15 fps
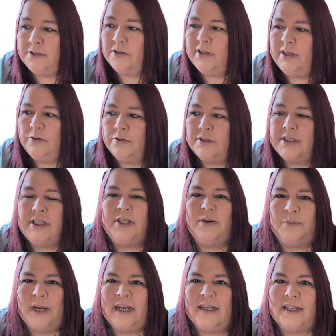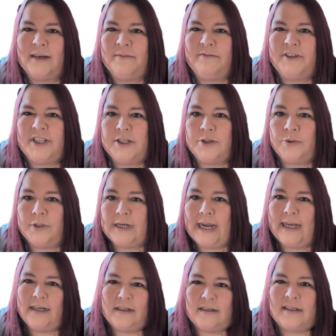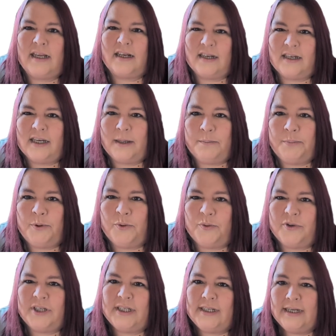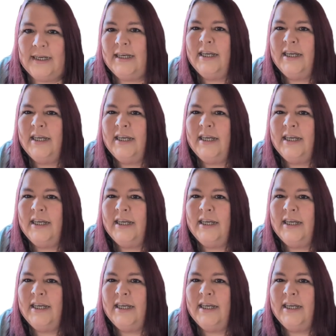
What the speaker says: so they don't see your welcome video again, because that can get boring